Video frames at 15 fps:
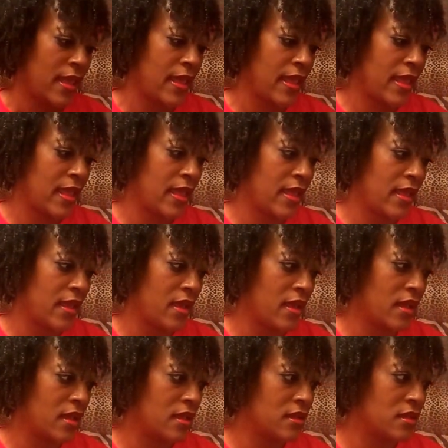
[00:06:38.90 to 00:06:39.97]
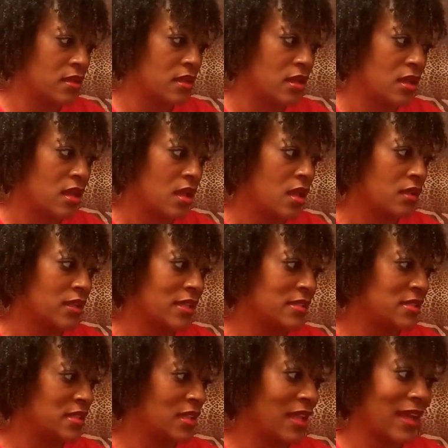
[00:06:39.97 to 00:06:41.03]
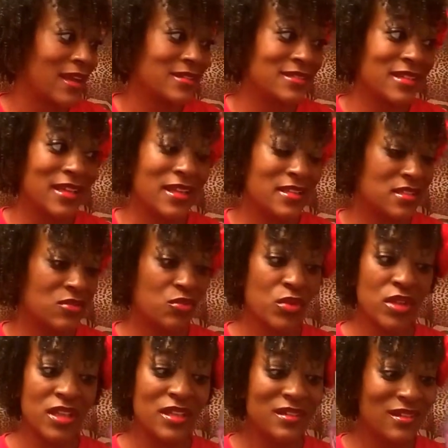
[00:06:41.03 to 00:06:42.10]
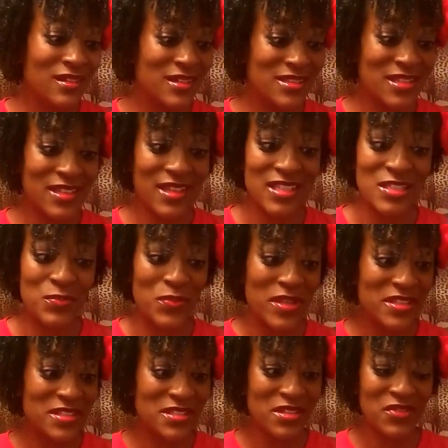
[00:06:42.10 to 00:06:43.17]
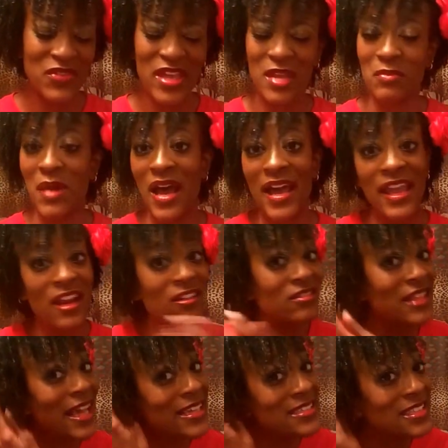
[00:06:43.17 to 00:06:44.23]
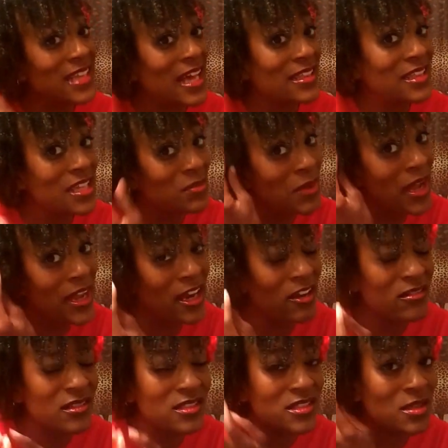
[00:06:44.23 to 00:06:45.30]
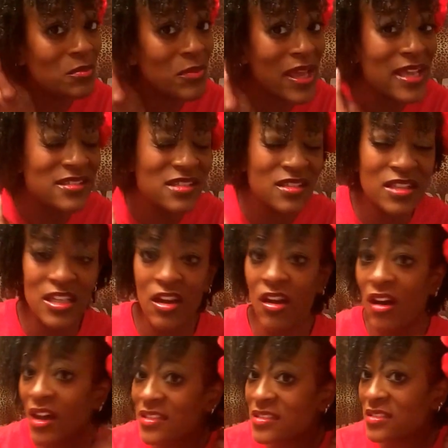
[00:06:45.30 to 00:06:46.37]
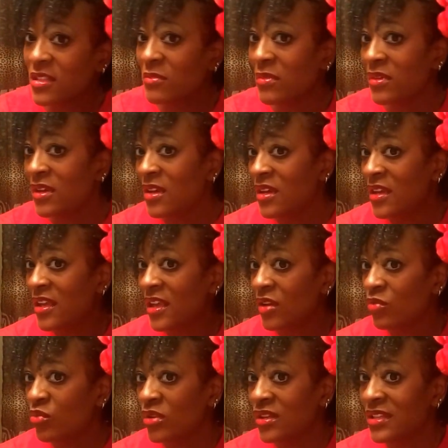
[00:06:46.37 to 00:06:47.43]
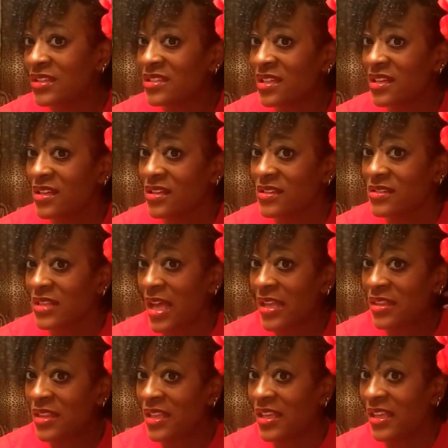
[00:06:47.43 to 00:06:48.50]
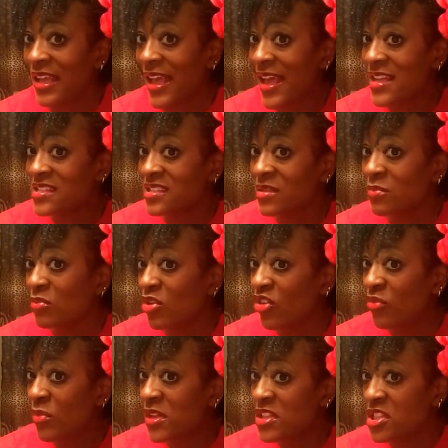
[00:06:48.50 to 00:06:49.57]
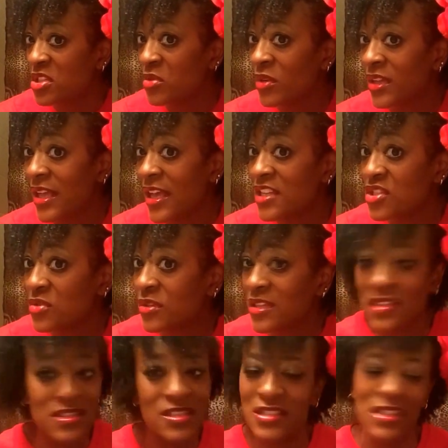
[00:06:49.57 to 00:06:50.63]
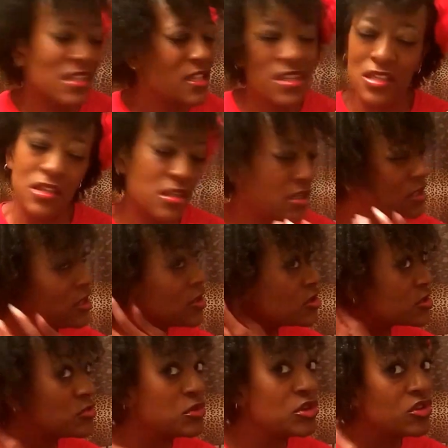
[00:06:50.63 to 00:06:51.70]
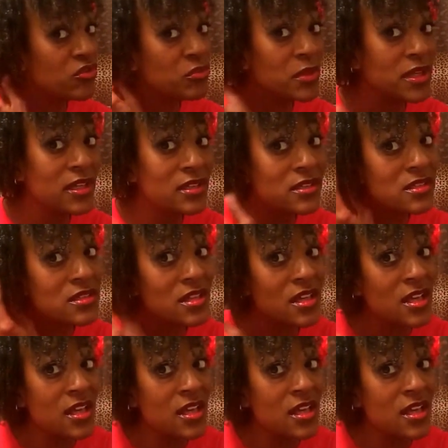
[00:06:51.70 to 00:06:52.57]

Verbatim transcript: And let's see, like I said, it's really good. It's inexpensive and my hair likes it. I think my hair looks amazingly awesome. It really does. I think it has some movement to it. As you can see, there's movement.